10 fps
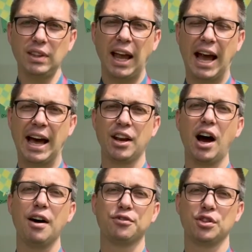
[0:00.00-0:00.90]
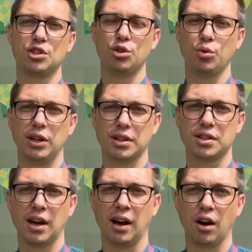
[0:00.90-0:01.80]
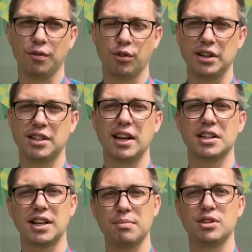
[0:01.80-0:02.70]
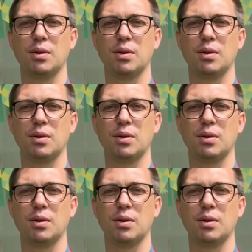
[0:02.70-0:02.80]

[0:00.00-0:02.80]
And after the two weeks uh, of grade 10 exams,